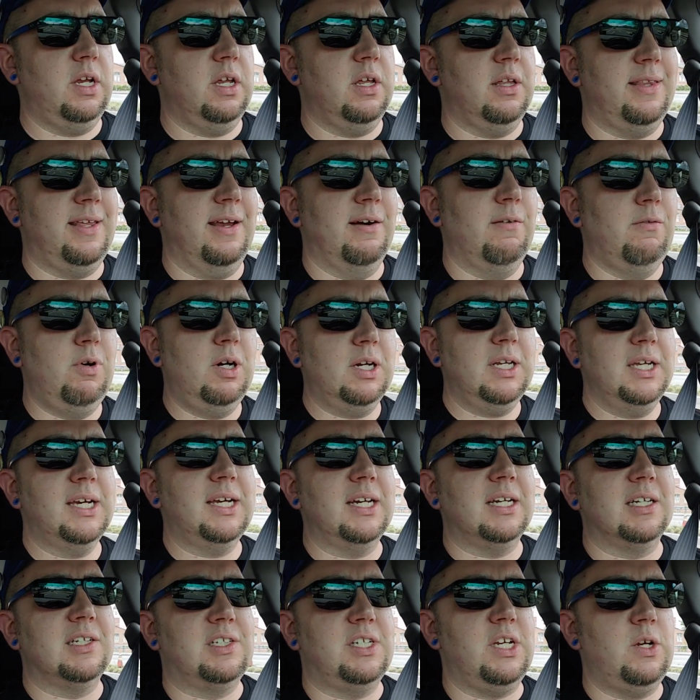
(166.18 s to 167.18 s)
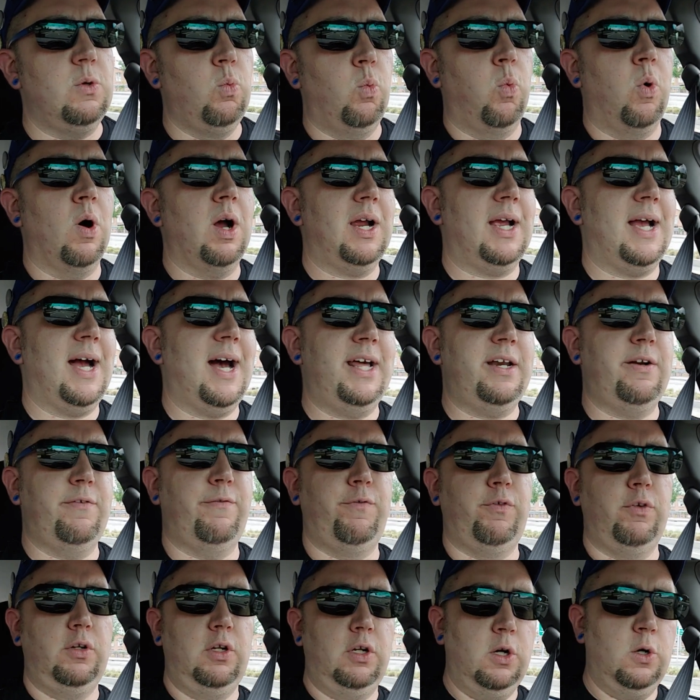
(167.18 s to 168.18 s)
they're really going to see what kind
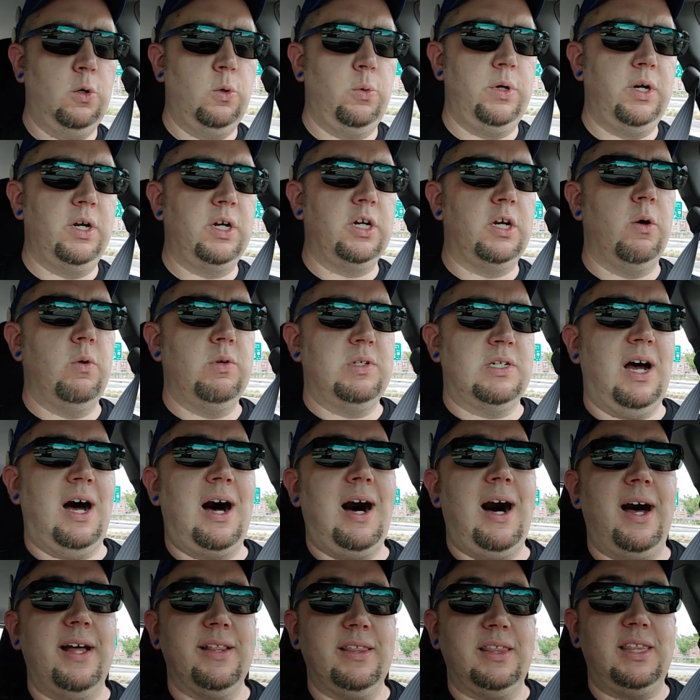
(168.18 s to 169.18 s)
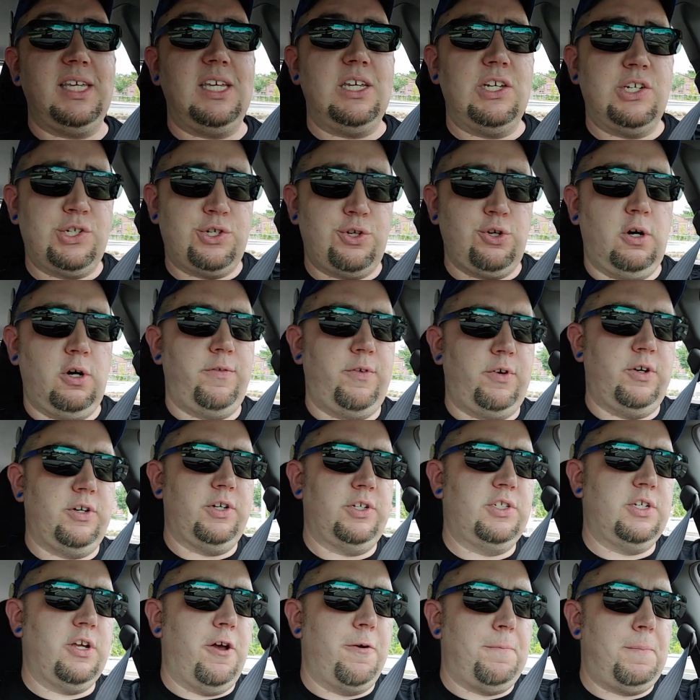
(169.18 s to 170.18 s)
of load goes on these
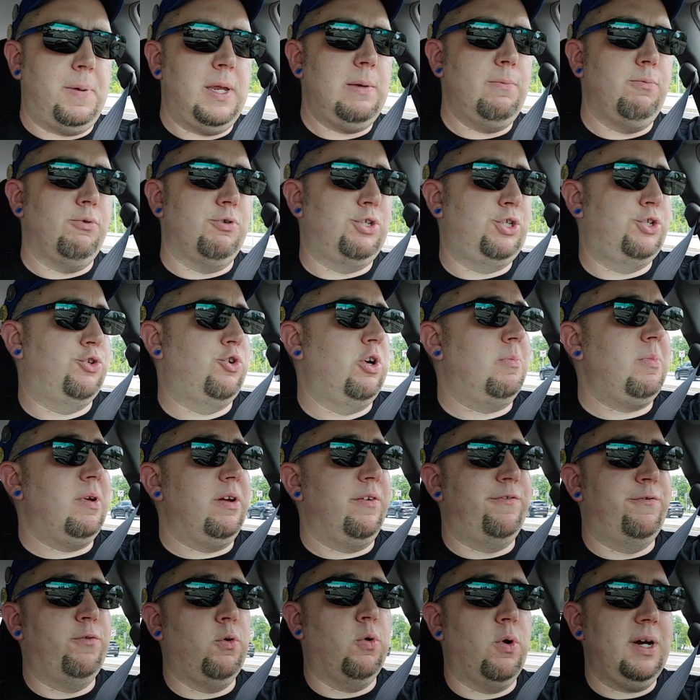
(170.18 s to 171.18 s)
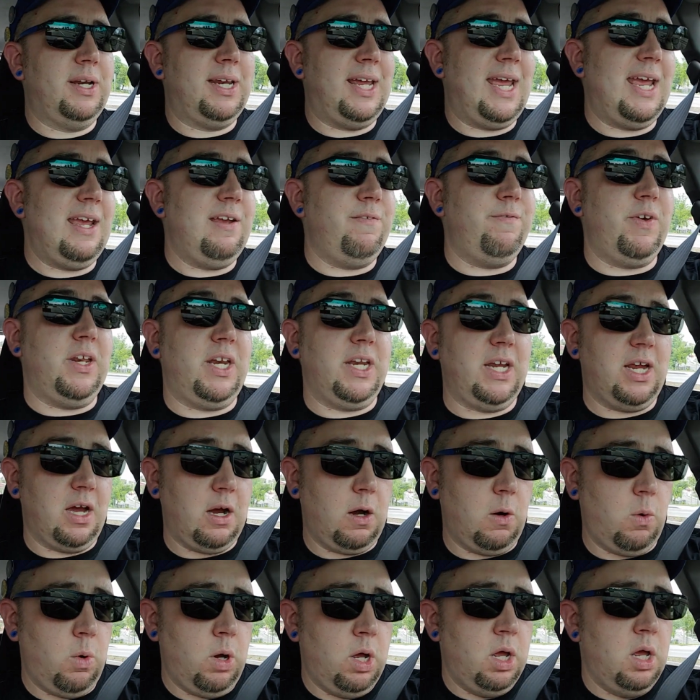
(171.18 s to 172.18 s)
servers. People streaming 4K
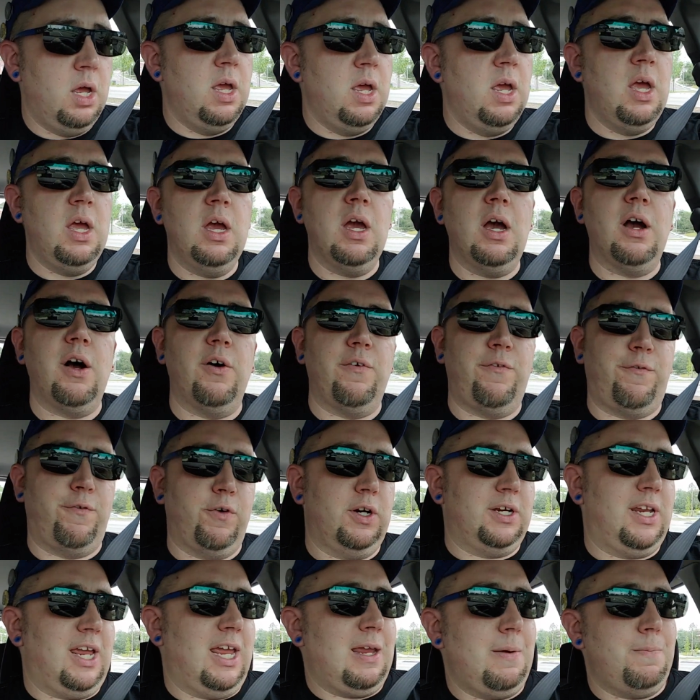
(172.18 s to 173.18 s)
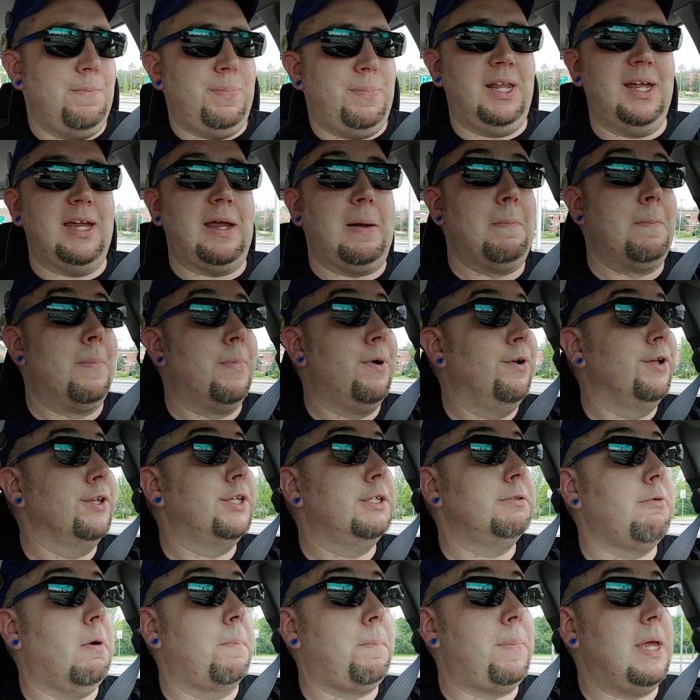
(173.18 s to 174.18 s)
video for gameplay,
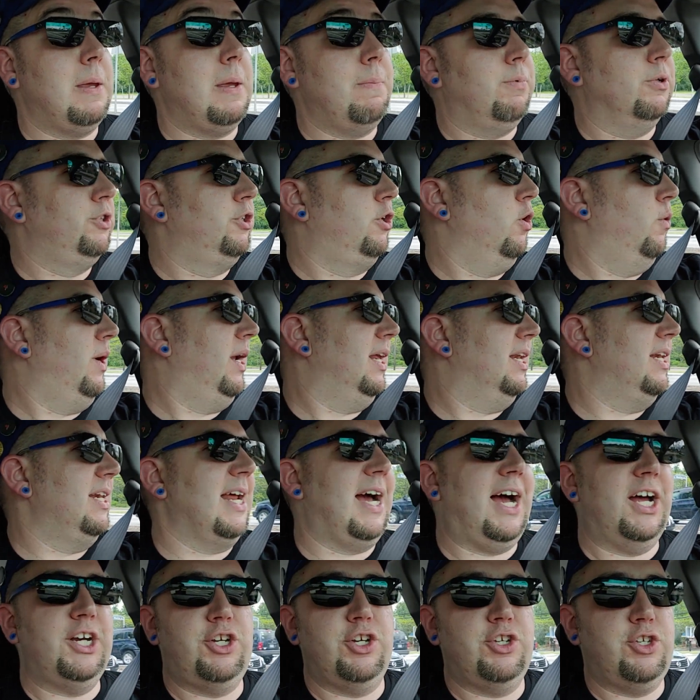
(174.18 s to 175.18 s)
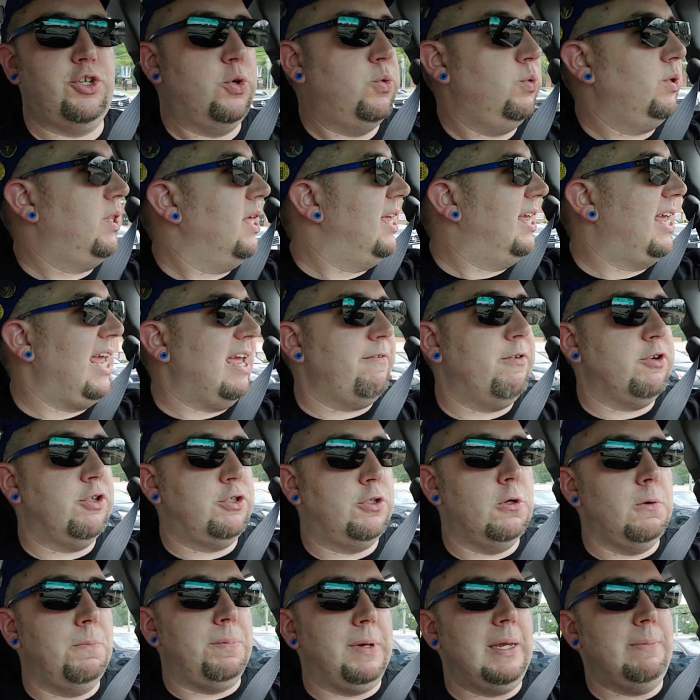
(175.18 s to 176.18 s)
multiple people doing it, not just who they gave it
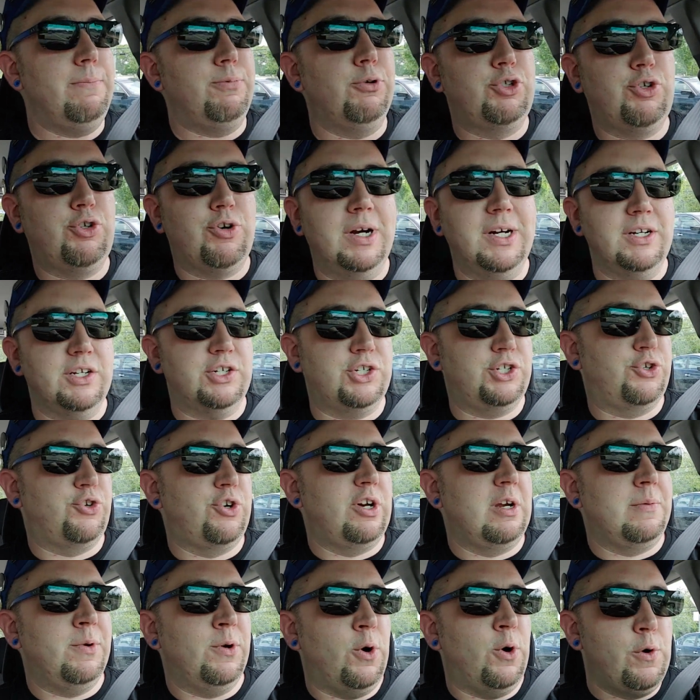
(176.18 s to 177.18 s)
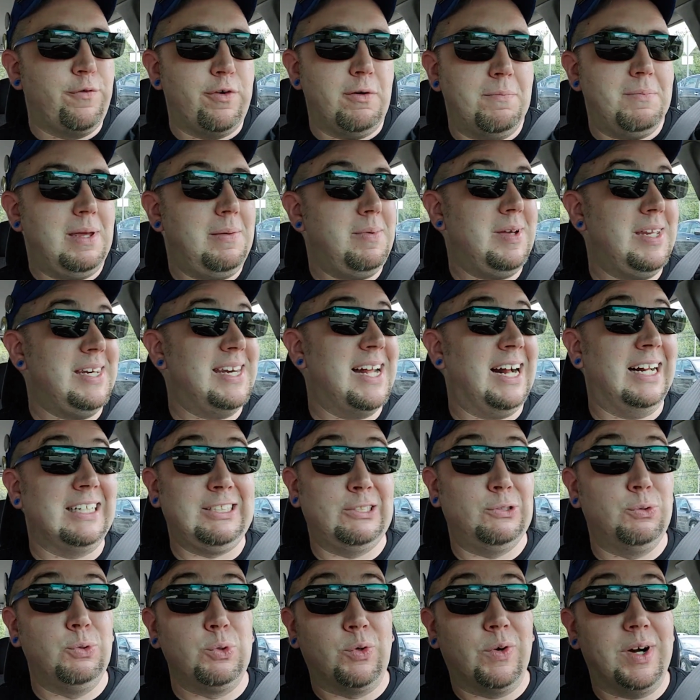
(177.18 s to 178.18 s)
to, people trying to stream it over maybe not
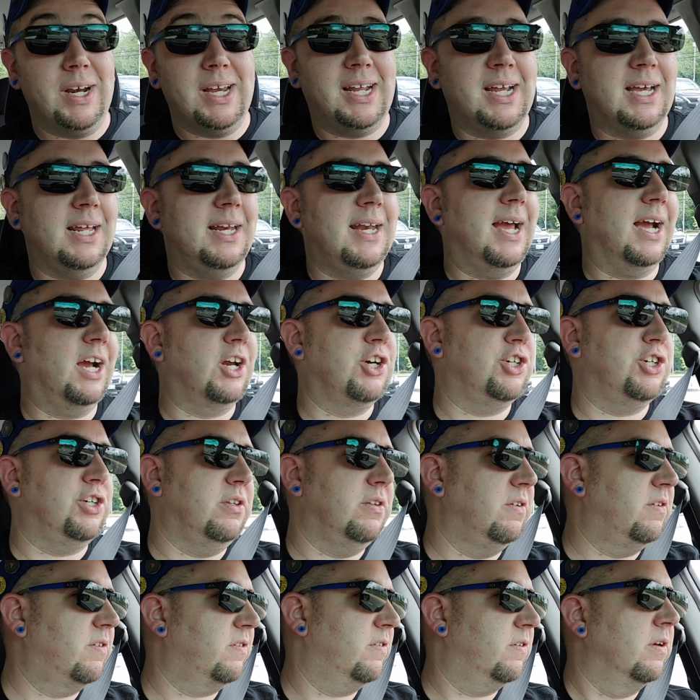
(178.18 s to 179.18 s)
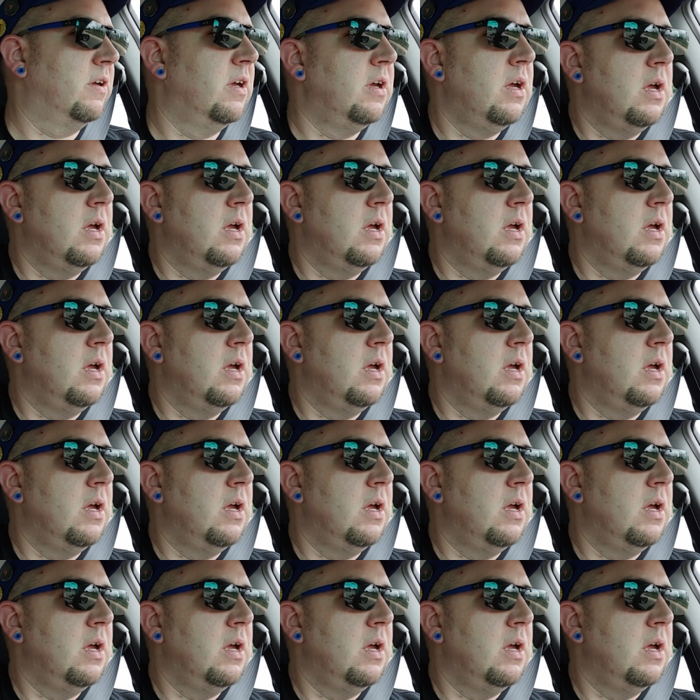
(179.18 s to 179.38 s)
so great connections,